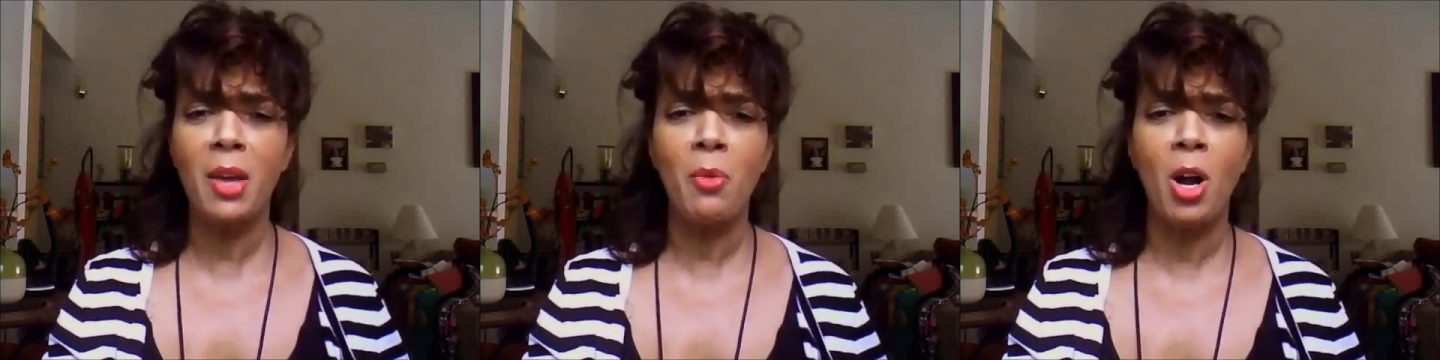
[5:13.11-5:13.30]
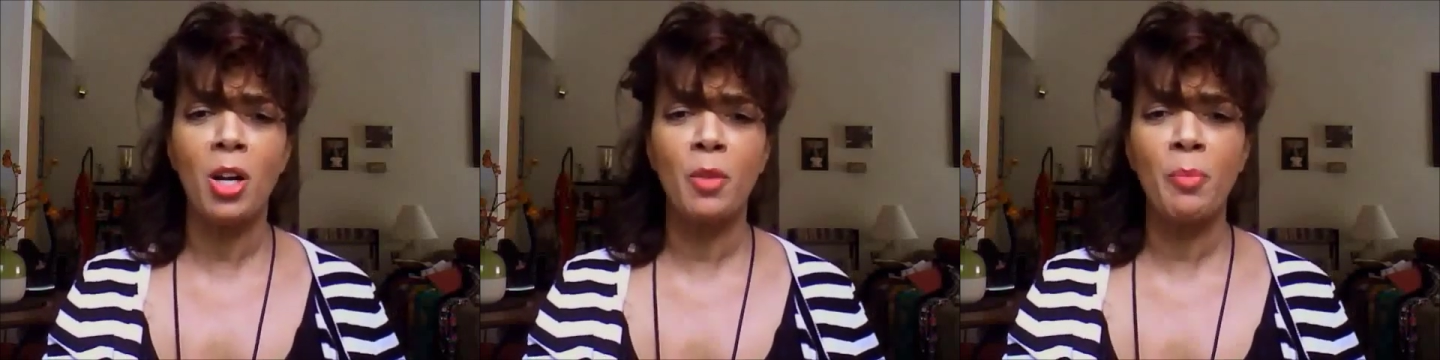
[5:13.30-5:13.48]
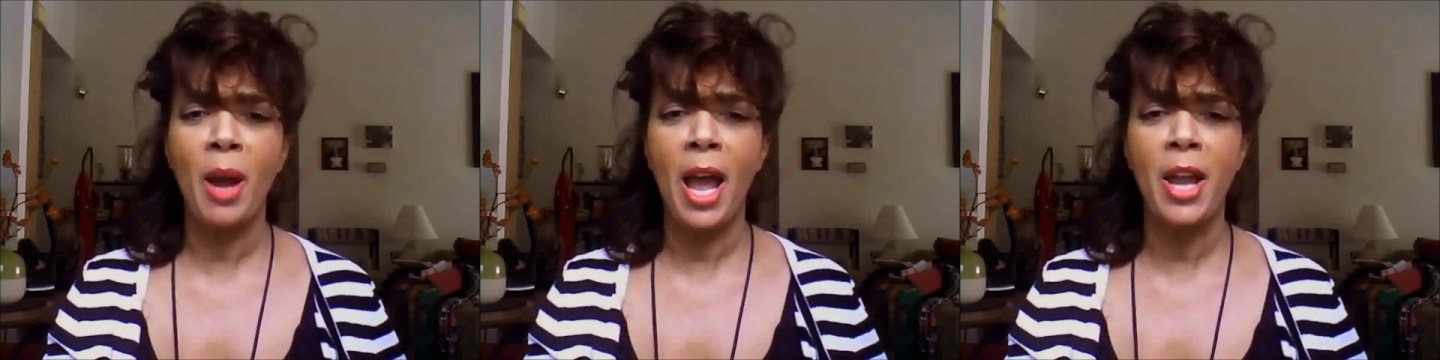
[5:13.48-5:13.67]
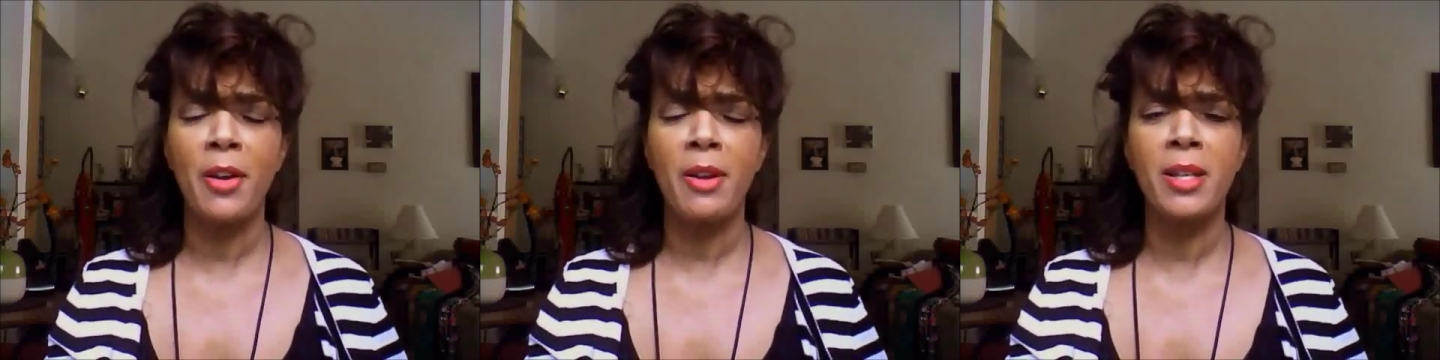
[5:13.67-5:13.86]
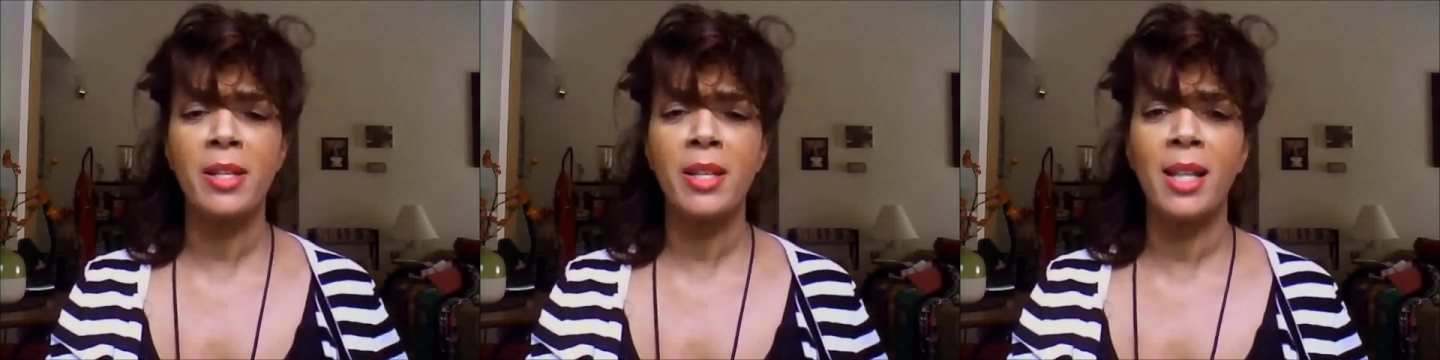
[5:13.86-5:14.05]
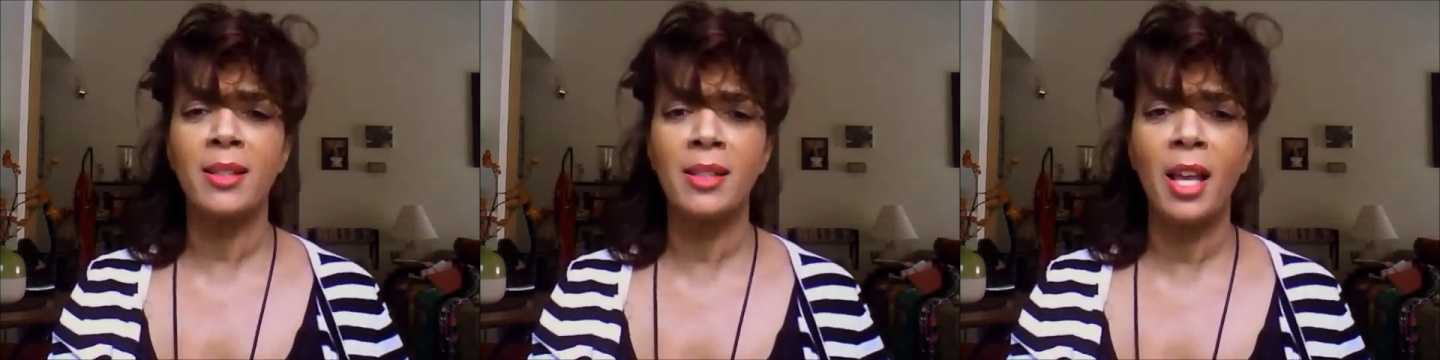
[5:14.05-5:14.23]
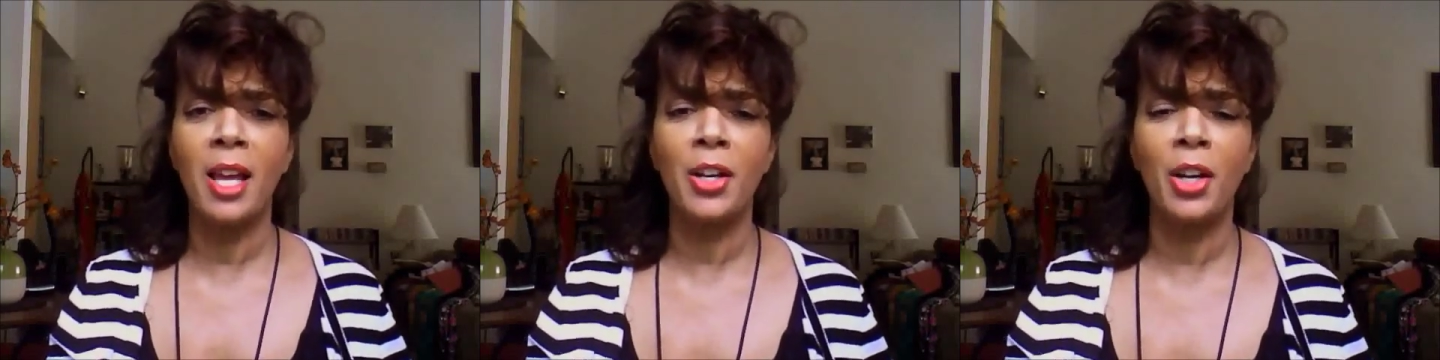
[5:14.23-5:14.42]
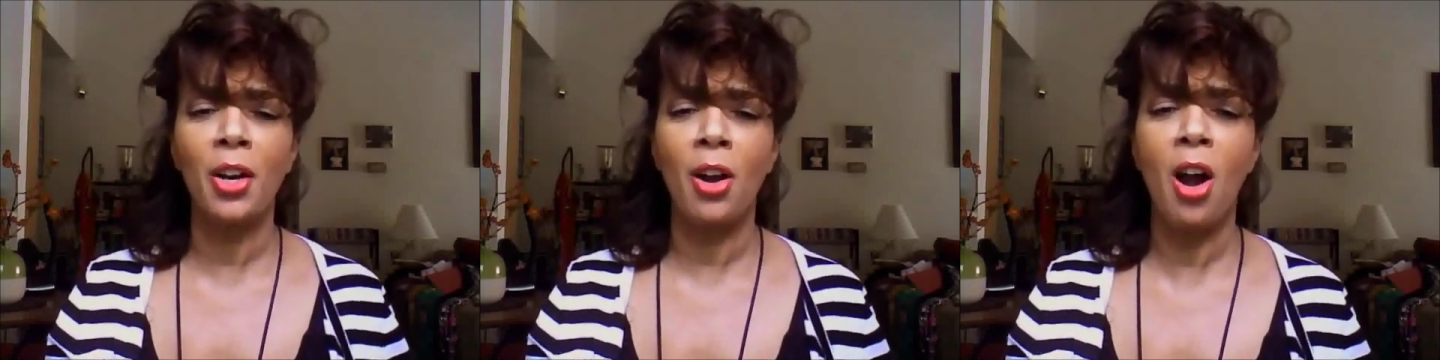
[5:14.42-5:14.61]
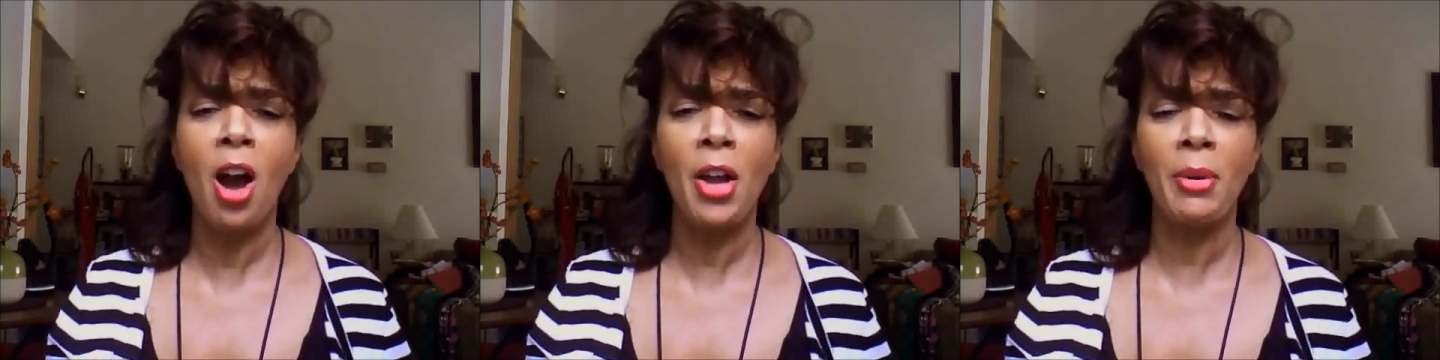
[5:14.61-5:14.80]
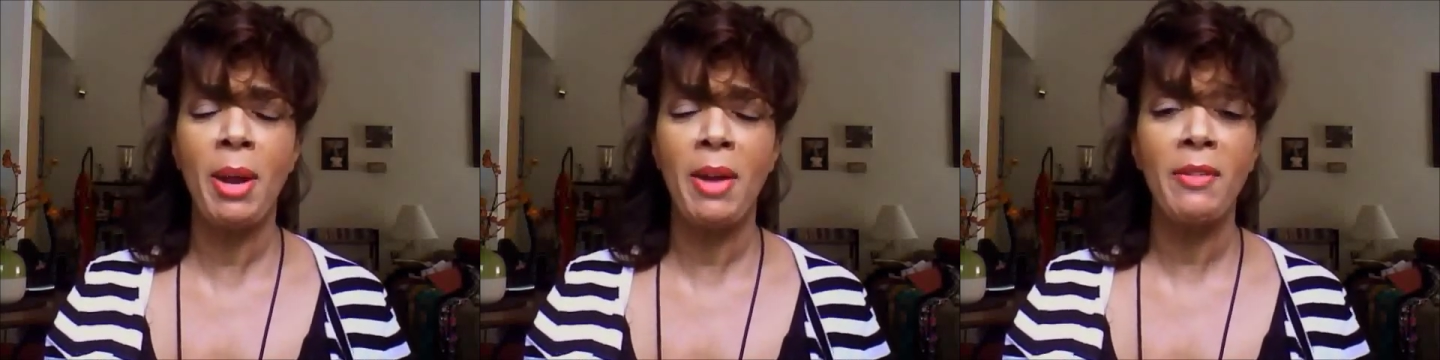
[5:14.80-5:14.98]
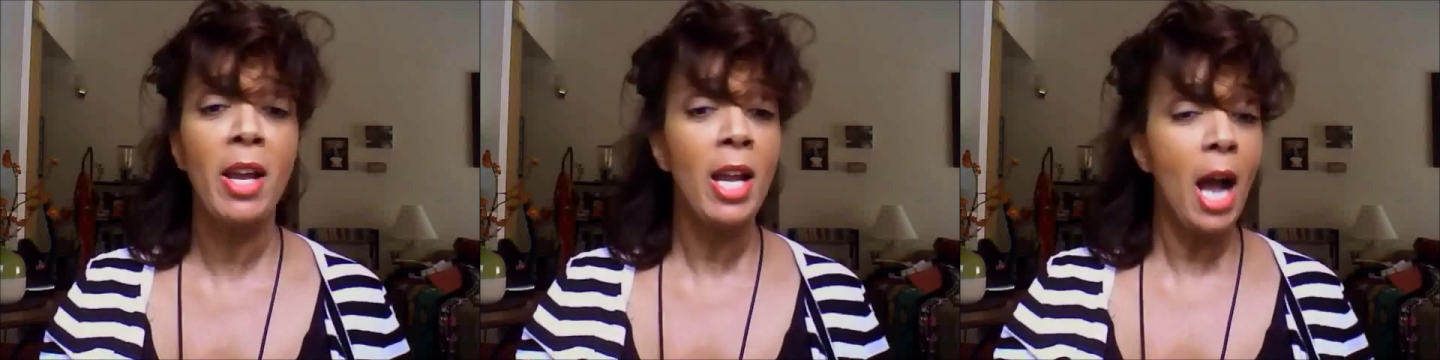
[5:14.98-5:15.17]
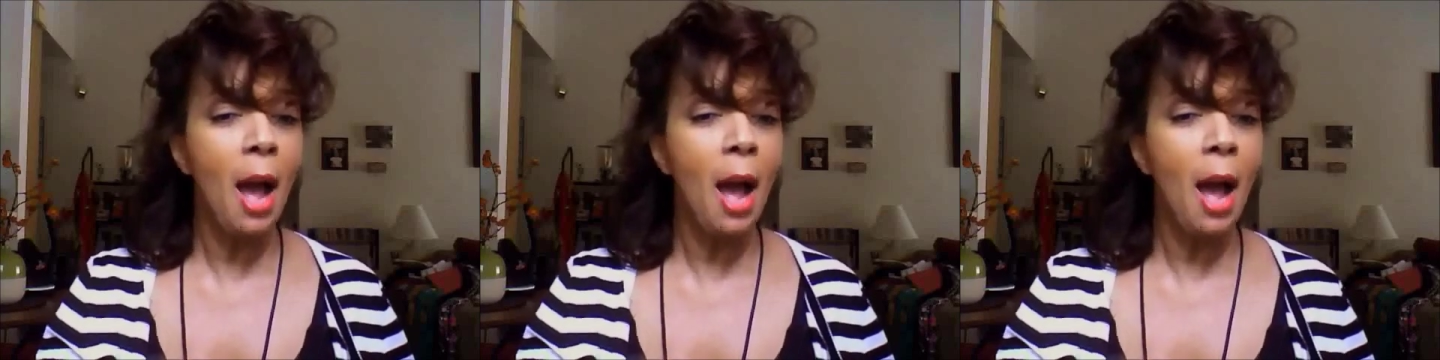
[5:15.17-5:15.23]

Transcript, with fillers: walk by her and not sign her autograph.